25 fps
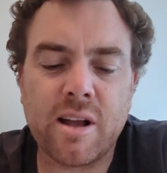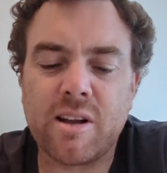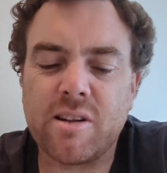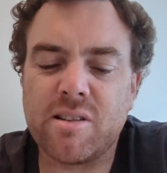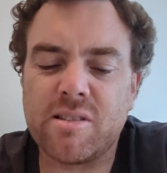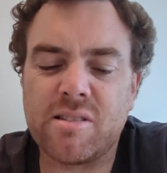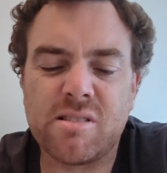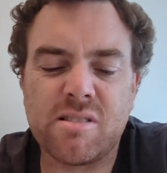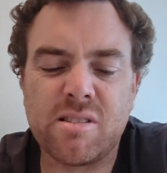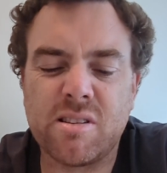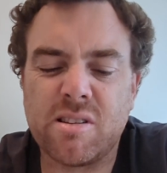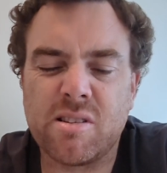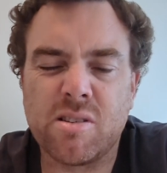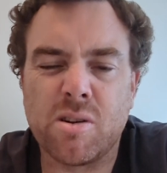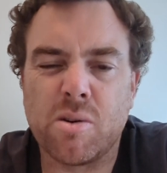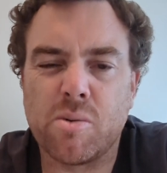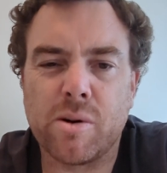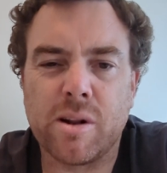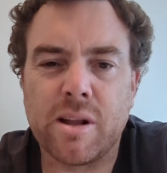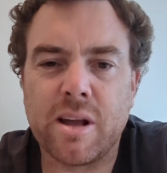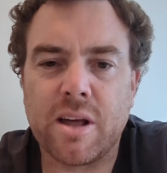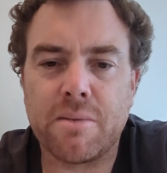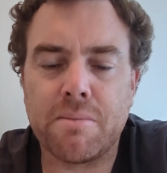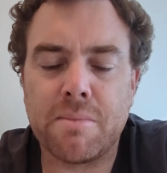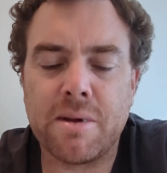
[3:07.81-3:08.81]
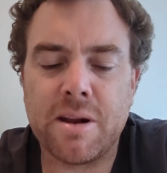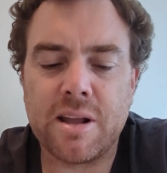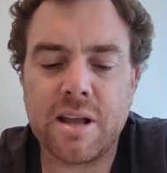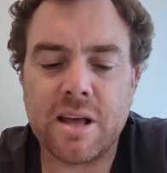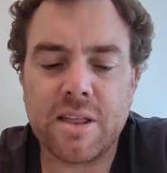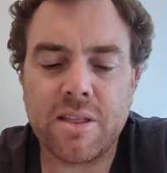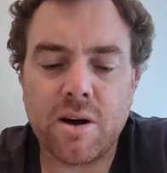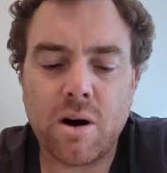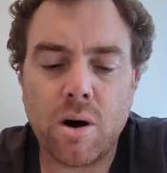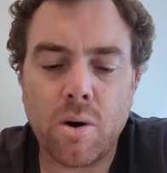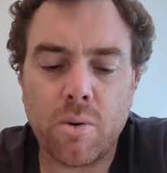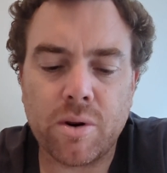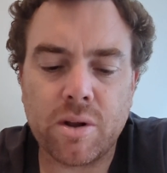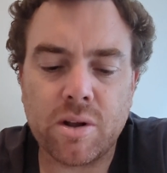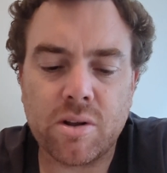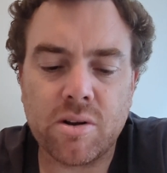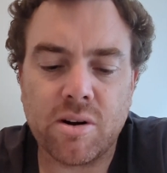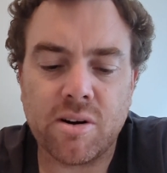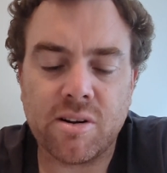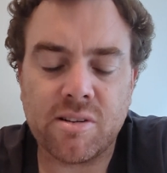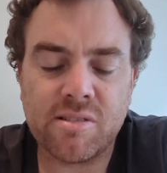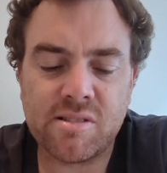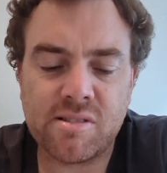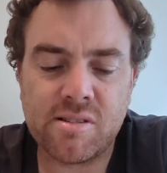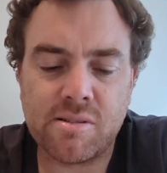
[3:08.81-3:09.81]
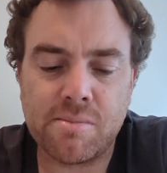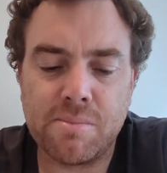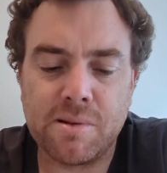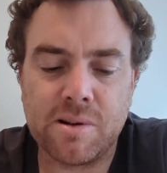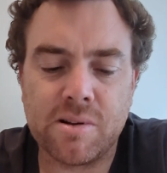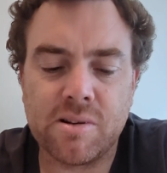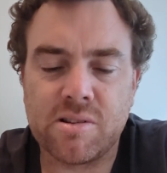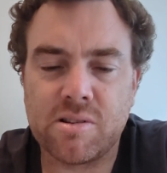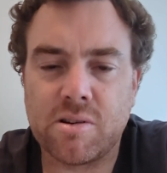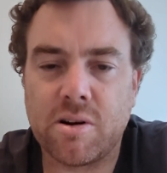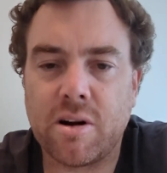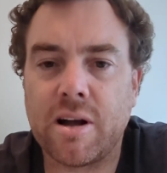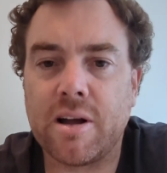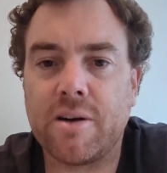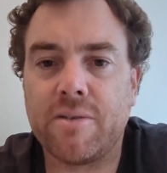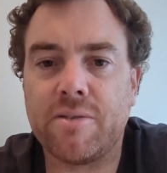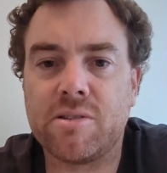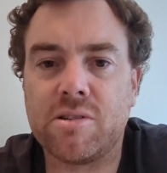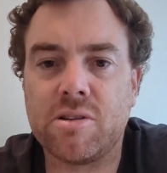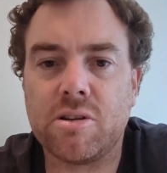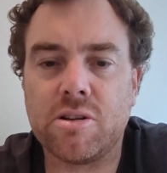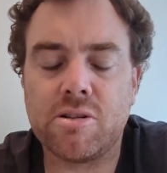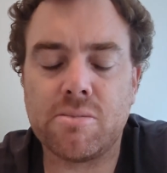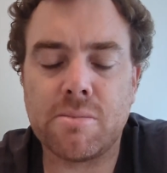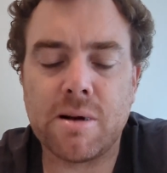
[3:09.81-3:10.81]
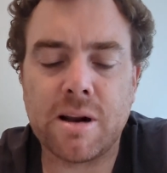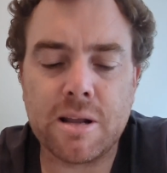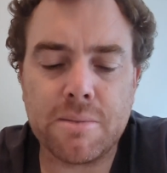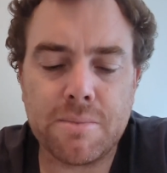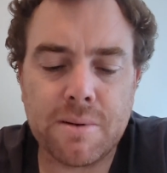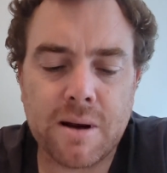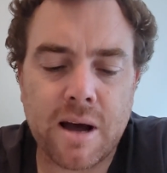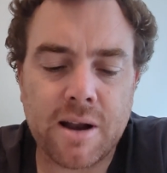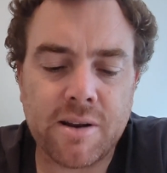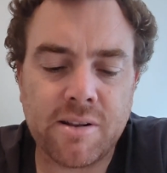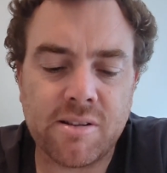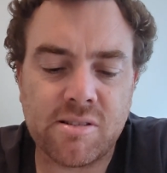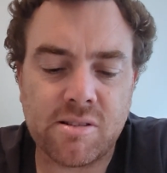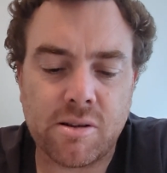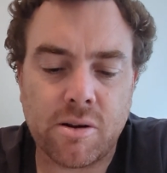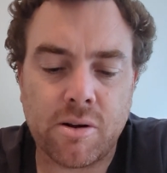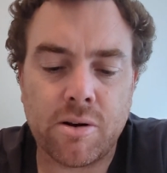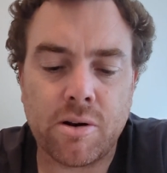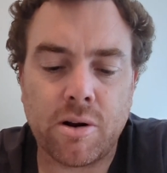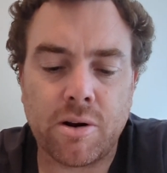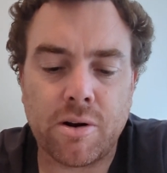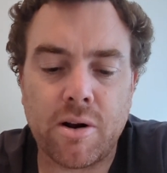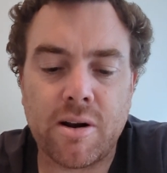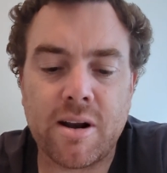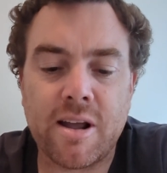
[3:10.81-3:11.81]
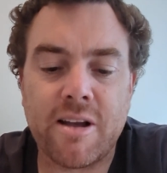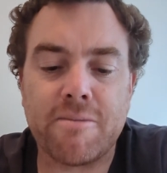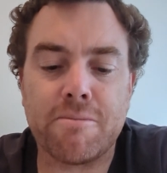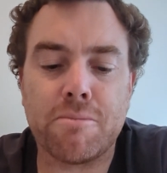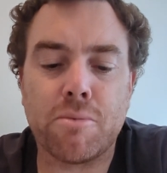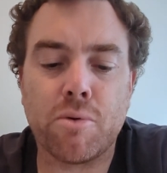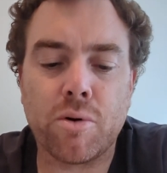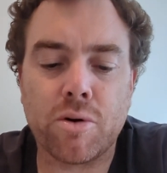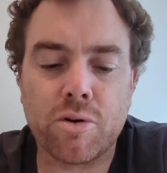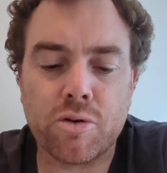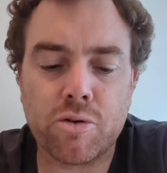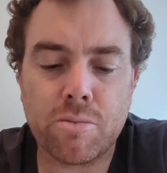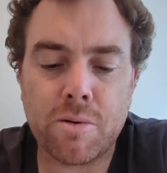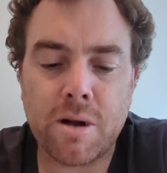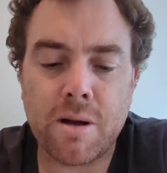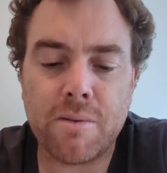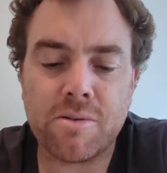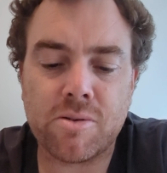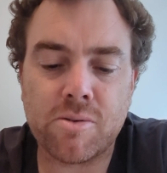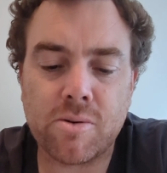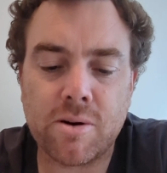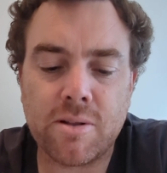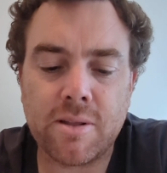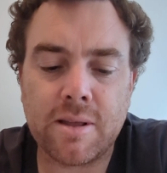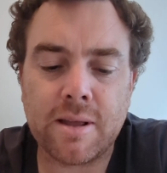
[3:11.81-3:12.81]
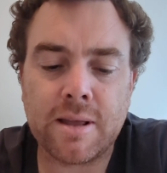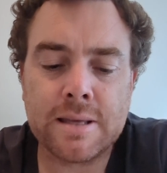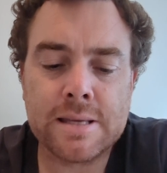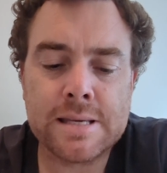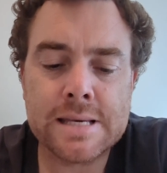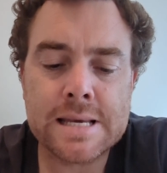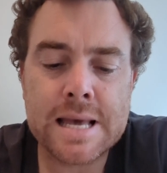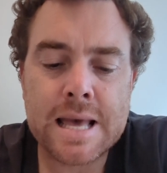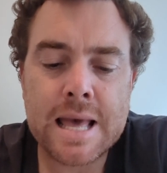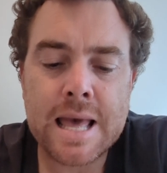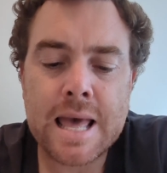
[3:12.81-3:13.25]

because there's not really many other holding costs, because I obviously use money partner, so I don't have mortgage repayments or anything.